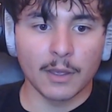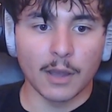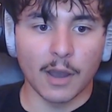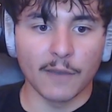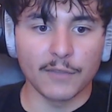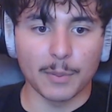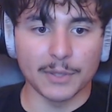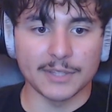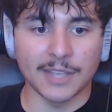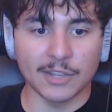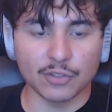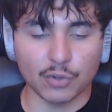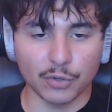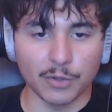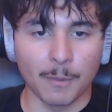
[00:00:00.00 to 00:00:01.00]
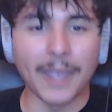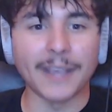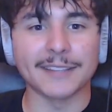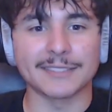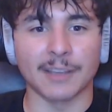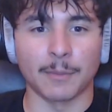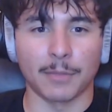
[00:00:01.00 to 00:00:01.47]
the potential to make
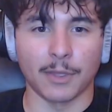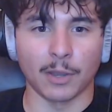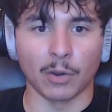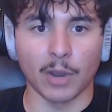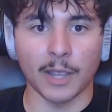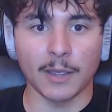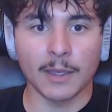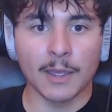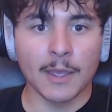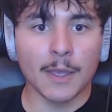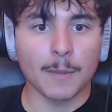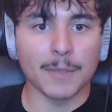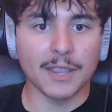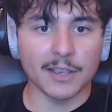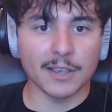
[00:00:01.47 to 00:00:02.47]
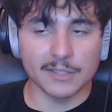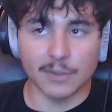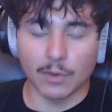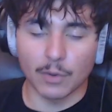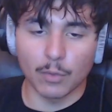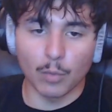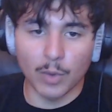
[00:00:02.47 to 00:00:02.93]
something, right? Because
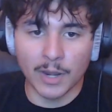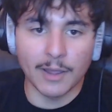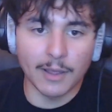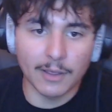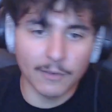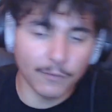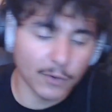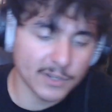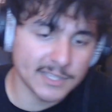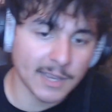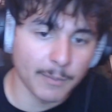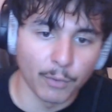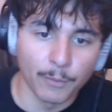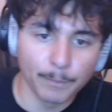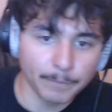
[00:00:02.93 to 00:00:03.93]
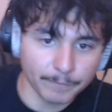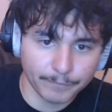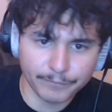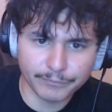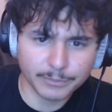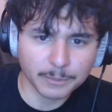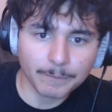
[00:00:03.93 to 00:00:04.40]
when, for example,
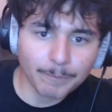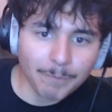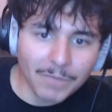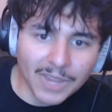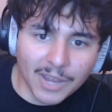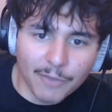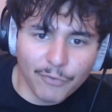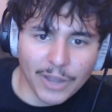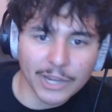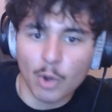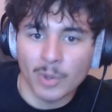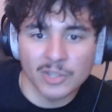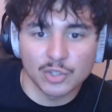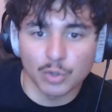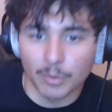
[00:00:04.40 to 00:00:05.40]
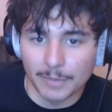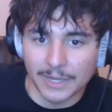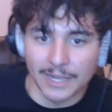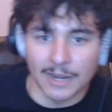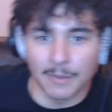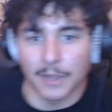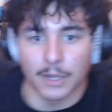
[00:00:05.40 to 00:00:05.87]
if I go into a beat
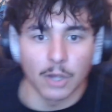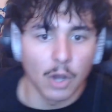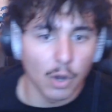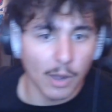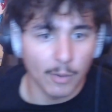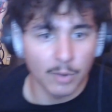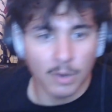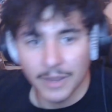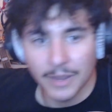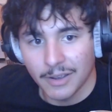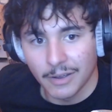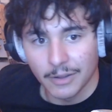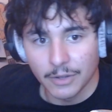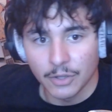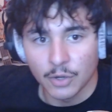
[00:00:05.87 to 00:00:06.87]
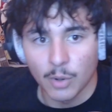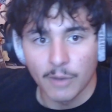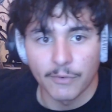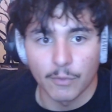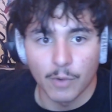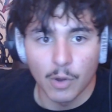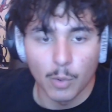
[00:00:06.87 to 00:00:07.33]
and I'm thinking, oh, I want to make a
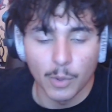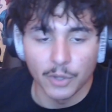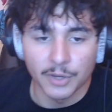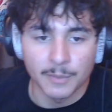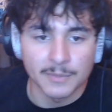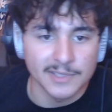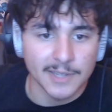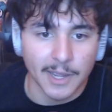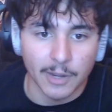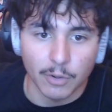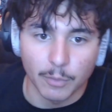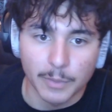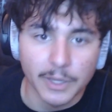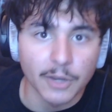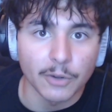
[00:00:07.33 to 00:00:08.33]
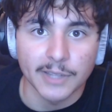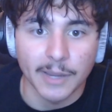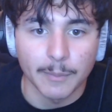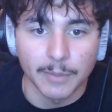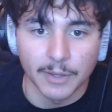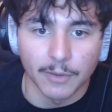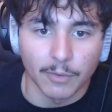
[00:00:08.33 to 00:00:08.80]
Pharrell Williams style beat or
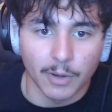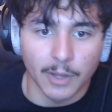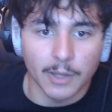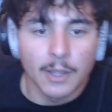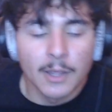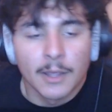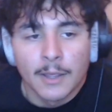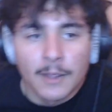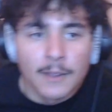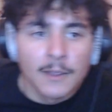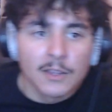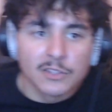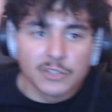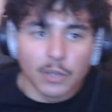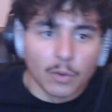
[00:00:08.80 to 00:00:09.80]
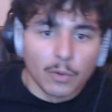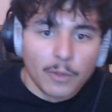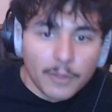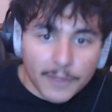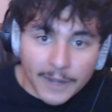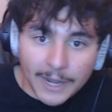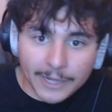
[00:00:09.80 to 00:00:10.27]
type beat, right? So
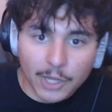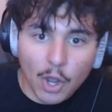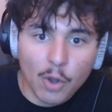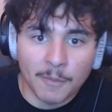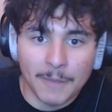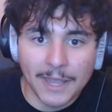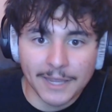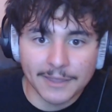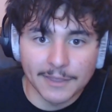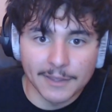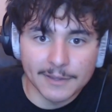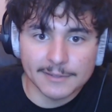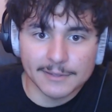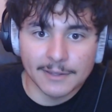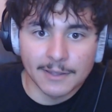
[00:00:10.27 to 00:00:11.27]
then I go and make this.